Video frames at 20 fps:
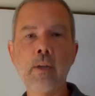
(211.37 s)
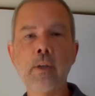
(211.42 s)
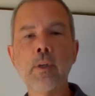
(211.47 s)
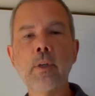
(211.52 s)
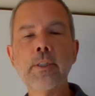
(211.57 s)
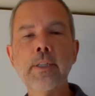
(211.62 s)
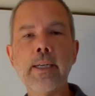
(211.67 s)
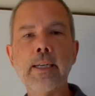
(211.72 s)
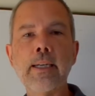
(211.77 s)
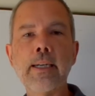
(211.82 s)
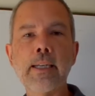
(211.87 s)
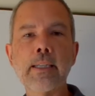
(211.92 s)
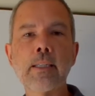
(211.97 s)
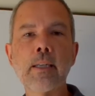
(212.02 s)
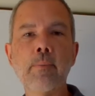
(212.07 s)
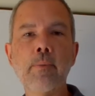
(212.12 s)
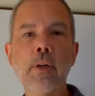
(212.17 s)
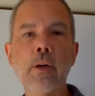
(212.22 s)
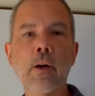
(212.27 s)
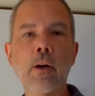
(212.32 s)
Once you hit an
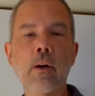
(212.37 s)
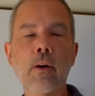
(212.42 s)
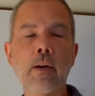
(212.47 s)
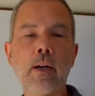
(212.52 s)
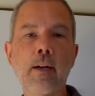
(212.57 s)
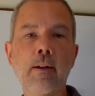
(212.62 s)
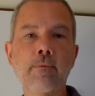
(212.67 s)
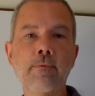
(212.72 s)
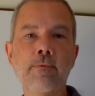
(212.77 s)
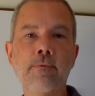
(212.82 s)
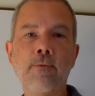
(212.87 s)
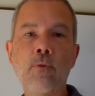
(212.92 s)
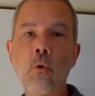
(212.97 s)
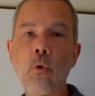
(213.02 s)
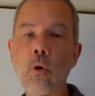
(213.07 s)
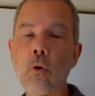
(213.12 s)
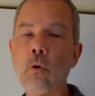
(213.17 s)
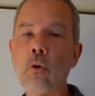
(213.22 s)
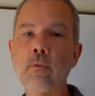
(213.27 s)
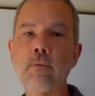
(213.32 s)
SWR of
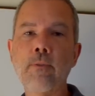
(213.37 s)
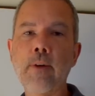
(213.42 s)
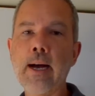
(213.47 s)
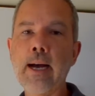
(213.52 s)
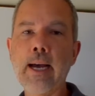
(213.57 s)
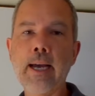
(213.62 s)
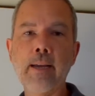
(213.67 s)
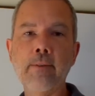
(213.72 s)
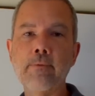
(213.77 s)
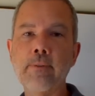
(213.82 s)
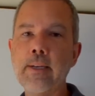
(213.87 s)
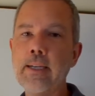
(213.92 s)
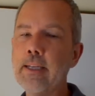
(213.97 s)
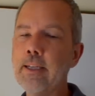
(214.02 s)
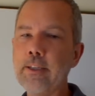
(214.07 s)
4 or 5,